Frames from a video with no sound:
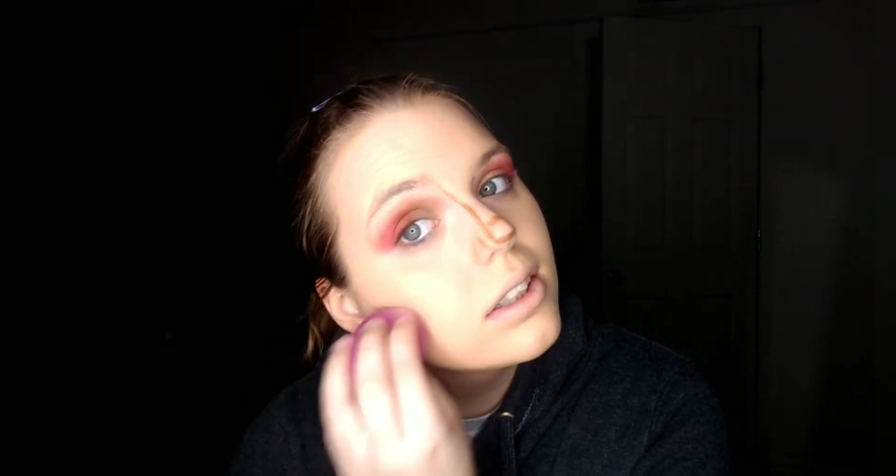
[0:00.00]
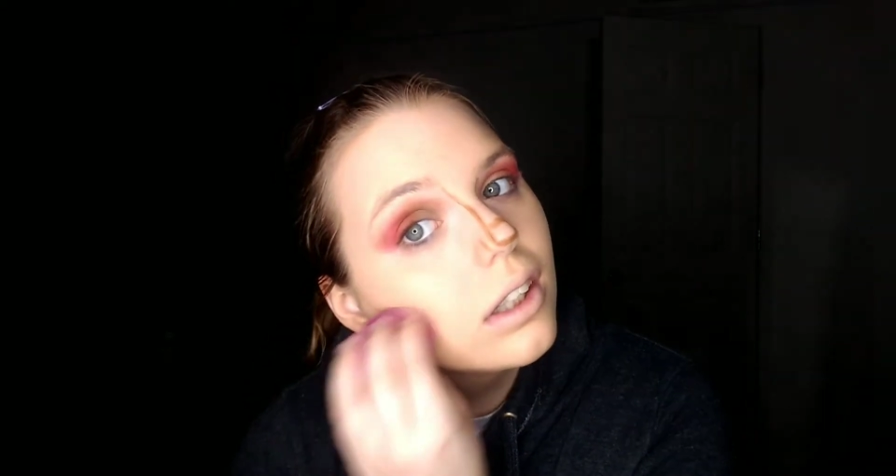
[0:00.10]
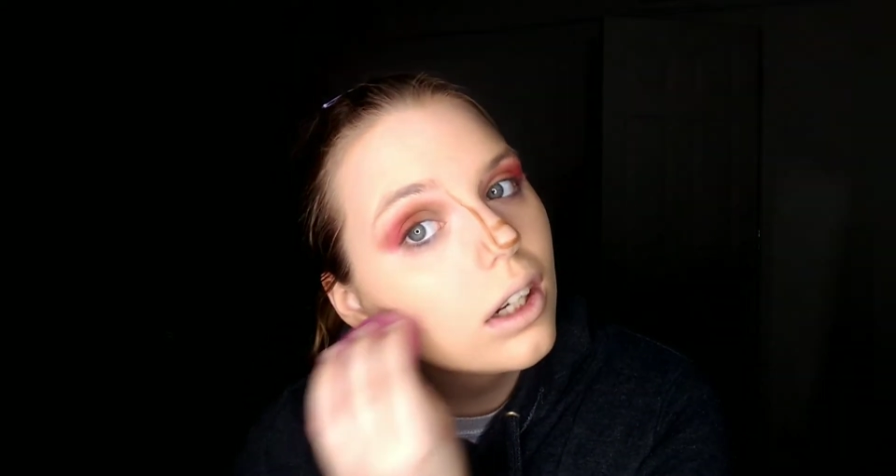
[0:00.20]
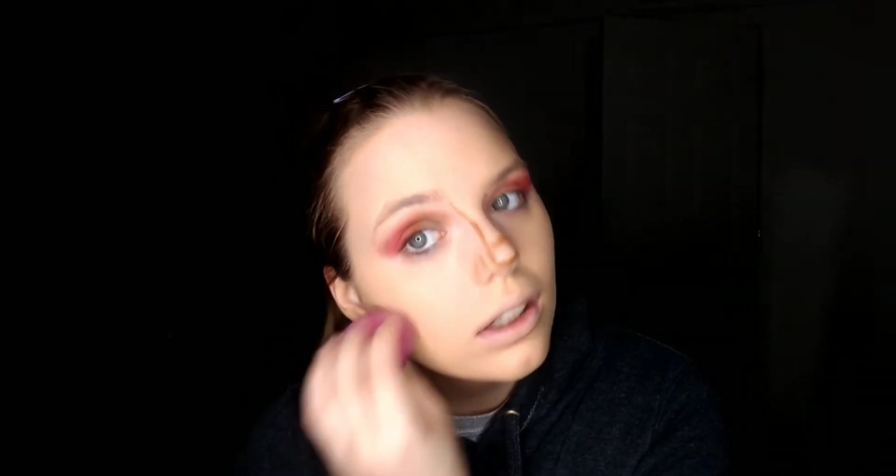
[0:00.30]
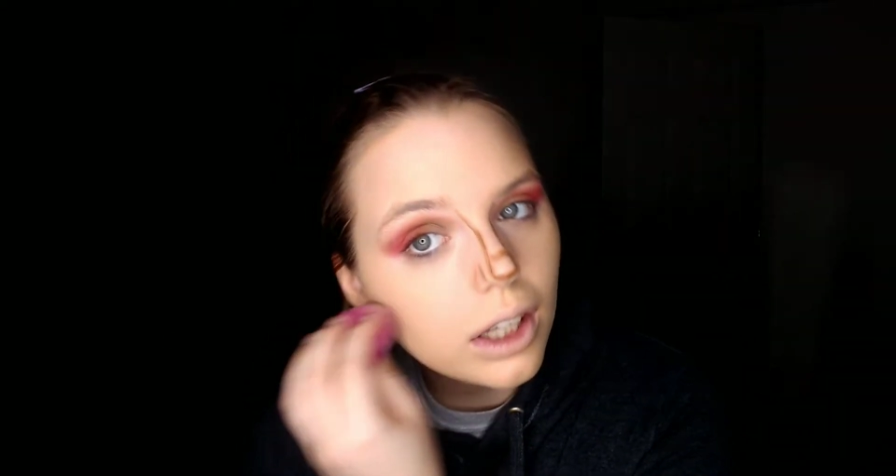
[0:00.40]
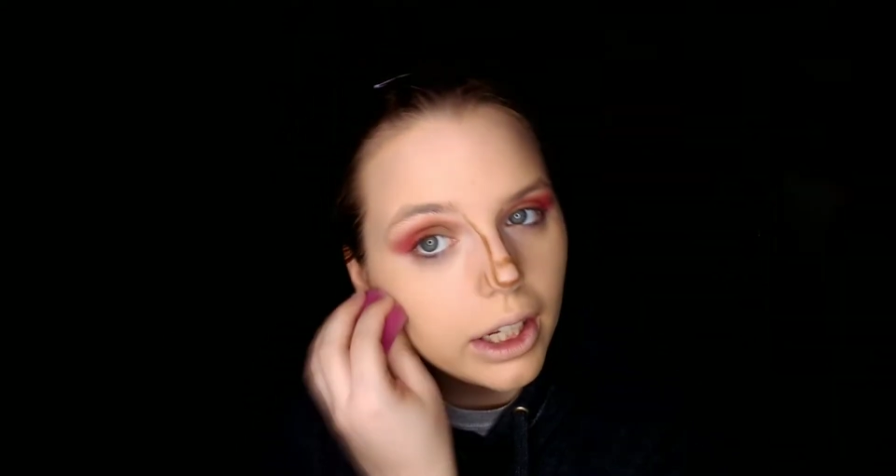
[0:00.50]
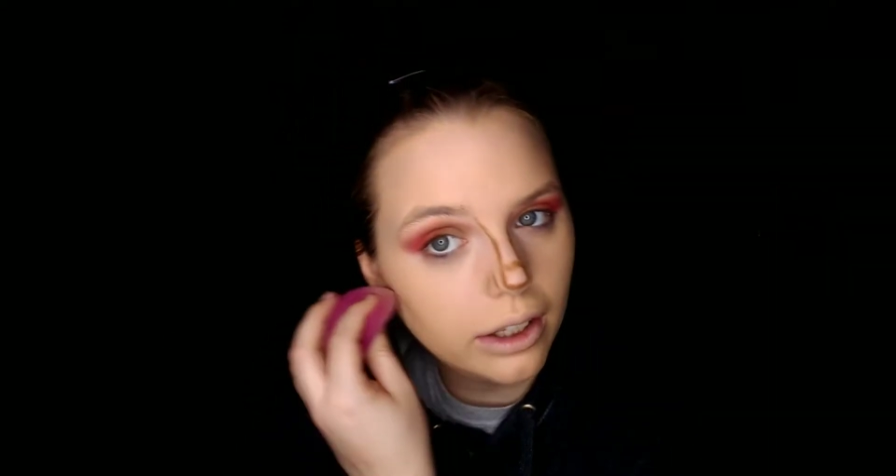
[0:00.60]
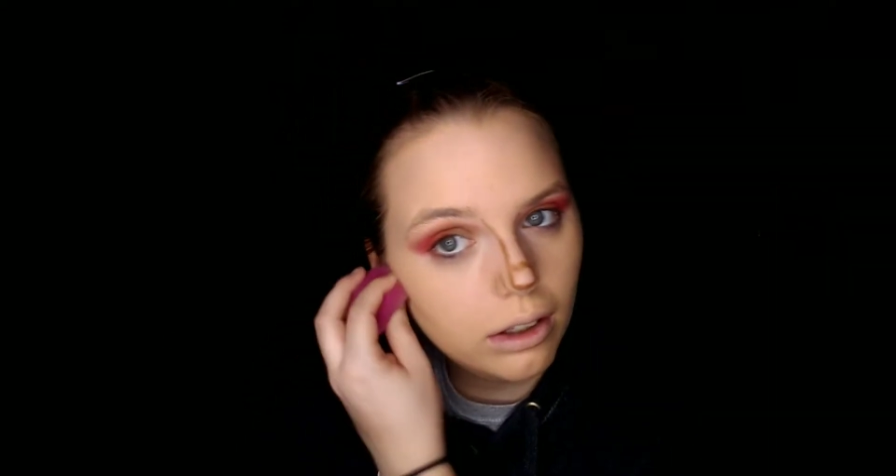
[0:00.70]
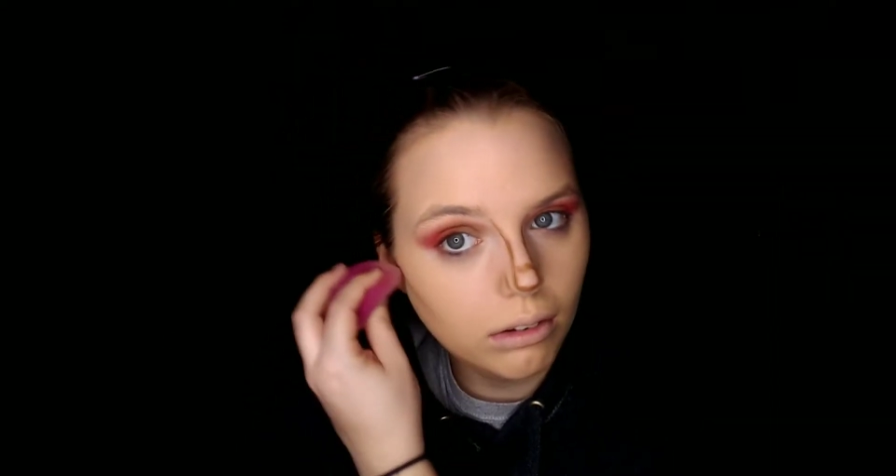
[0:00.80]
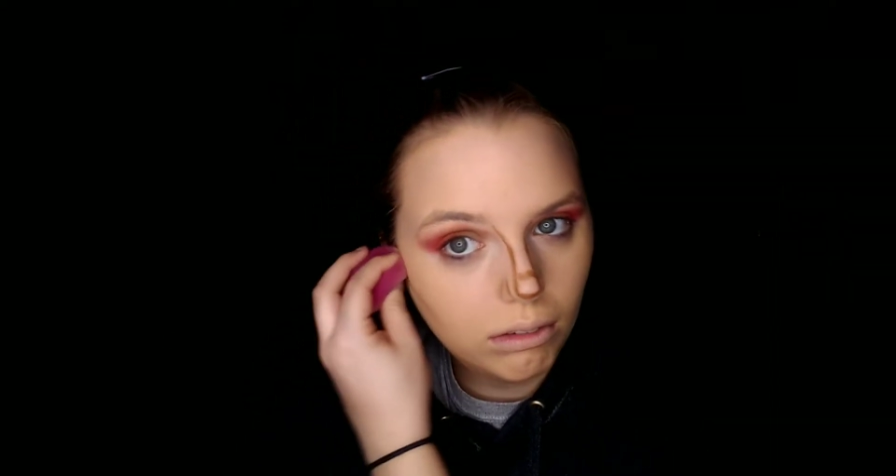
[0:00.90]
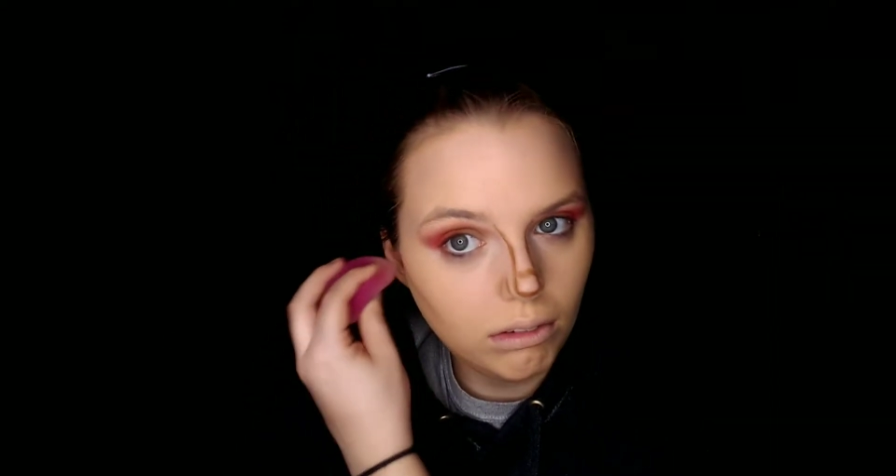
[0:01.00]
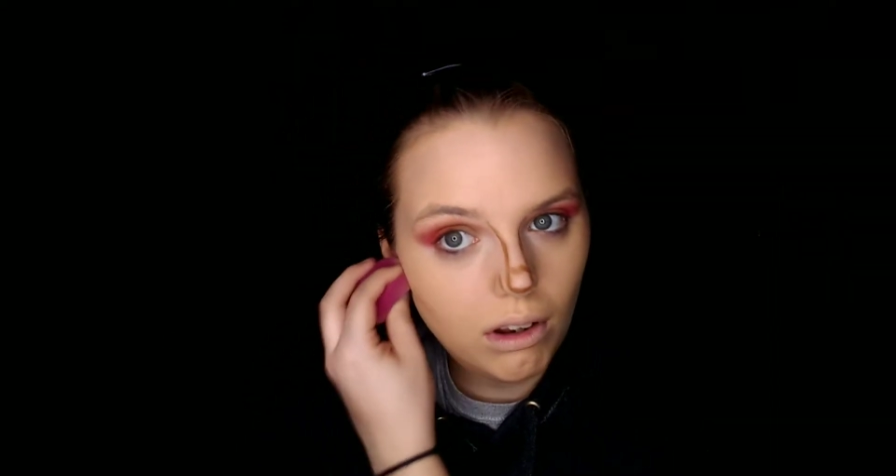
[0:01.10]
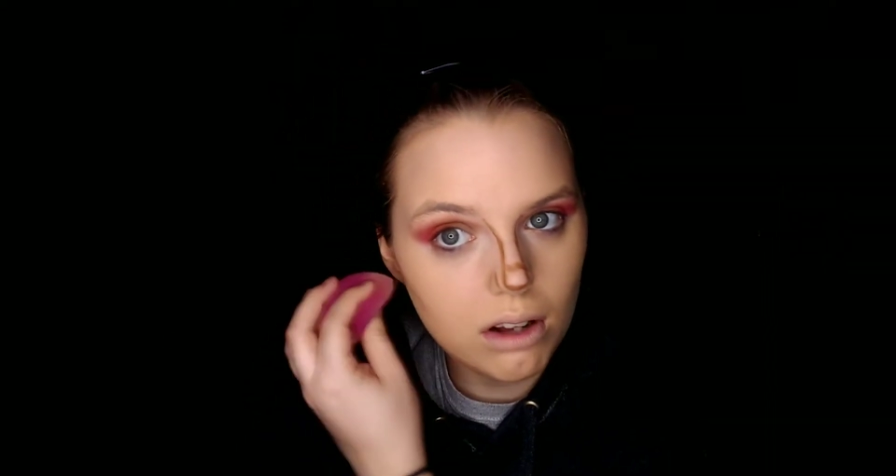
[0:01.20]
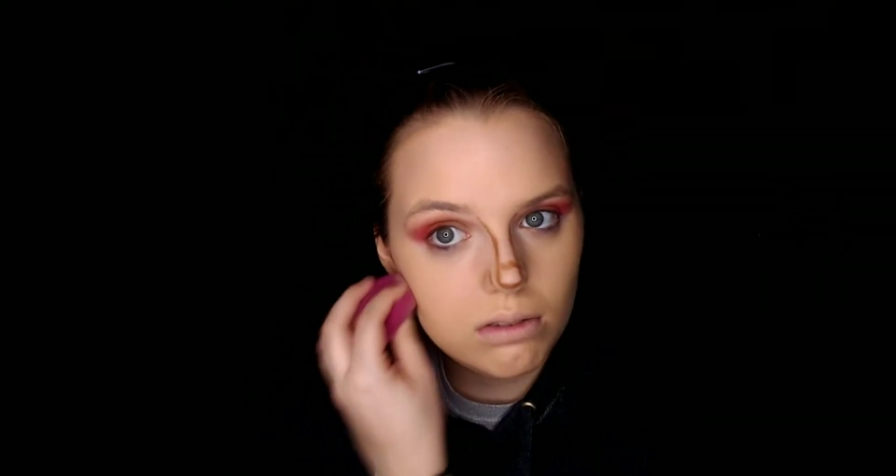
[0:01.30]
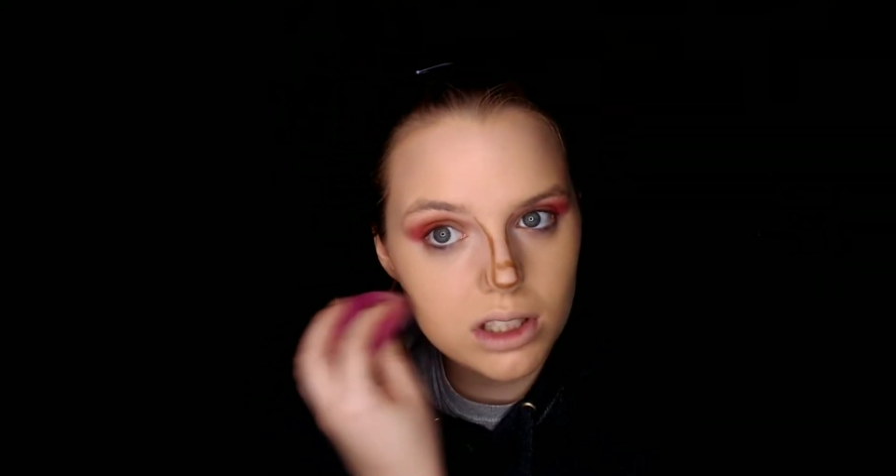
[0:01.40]
And they're like,
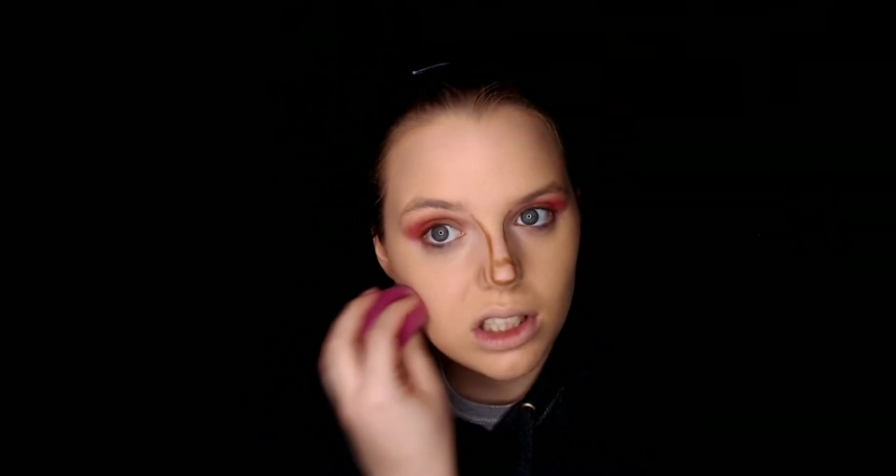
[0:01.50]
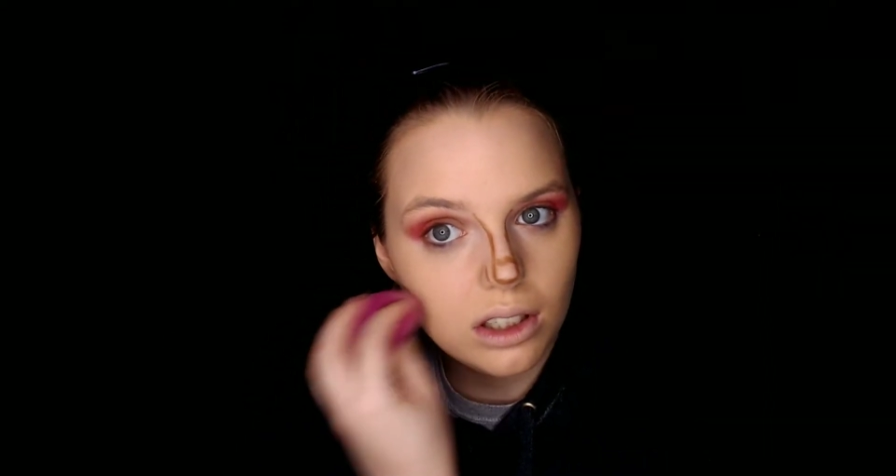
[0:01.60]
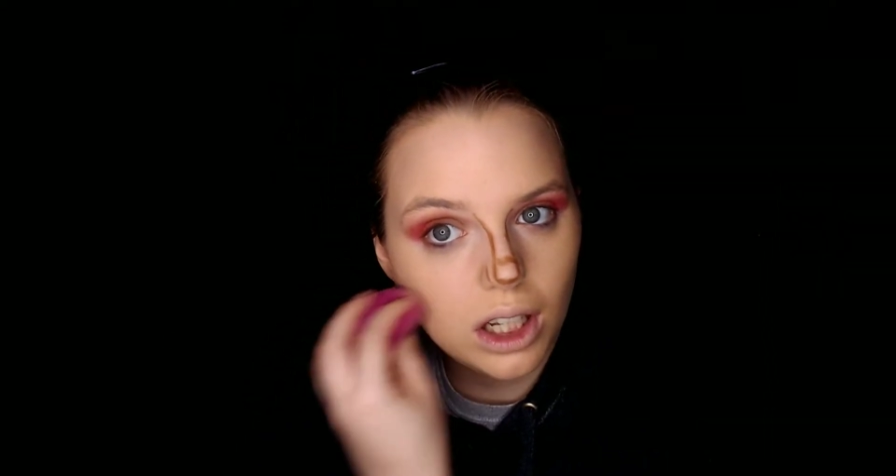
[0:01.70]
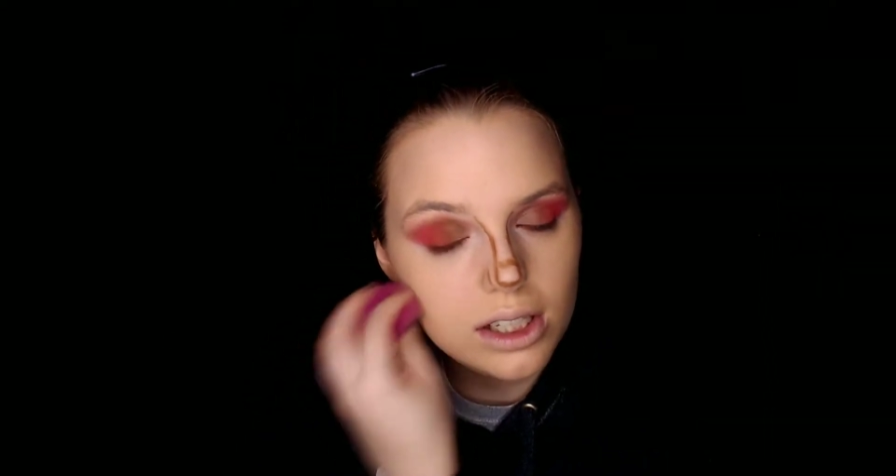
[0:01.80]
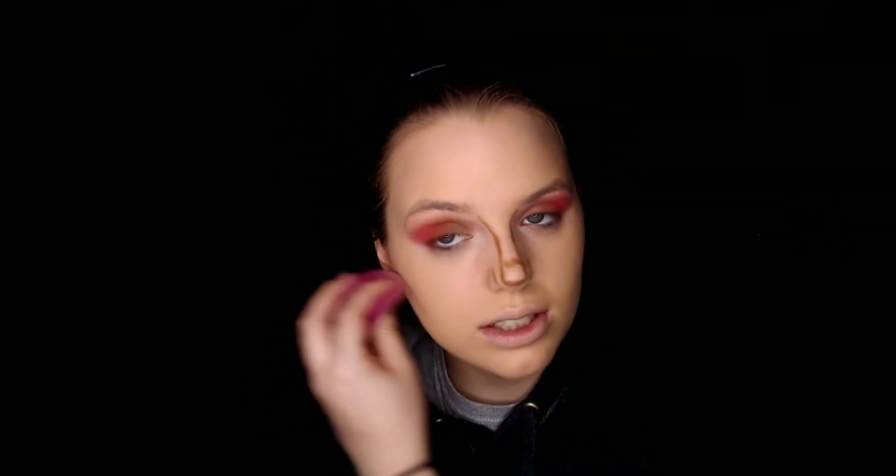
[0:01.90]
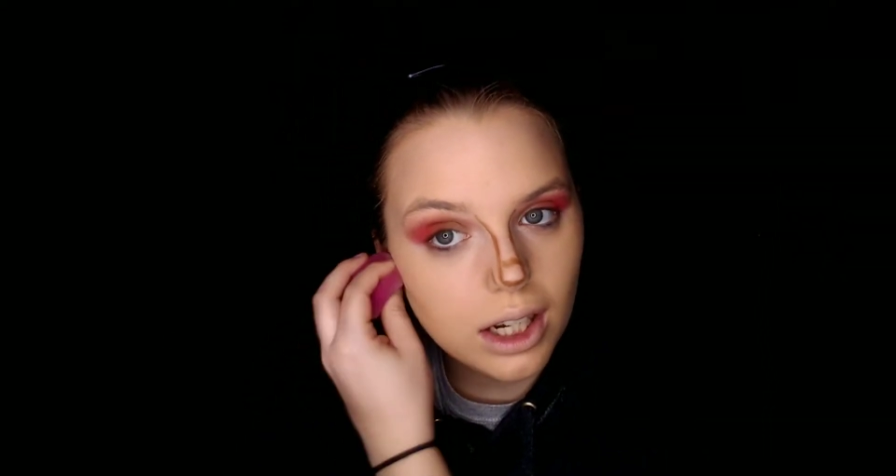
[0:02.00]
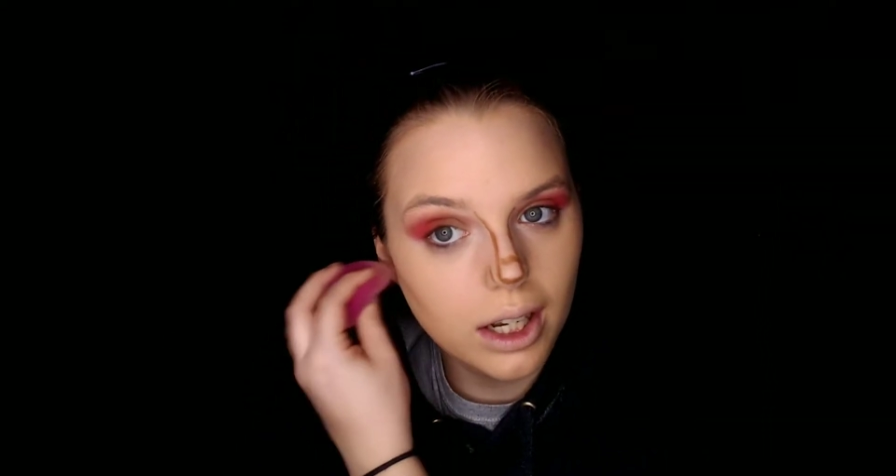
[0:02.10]
no, what's a nice guy?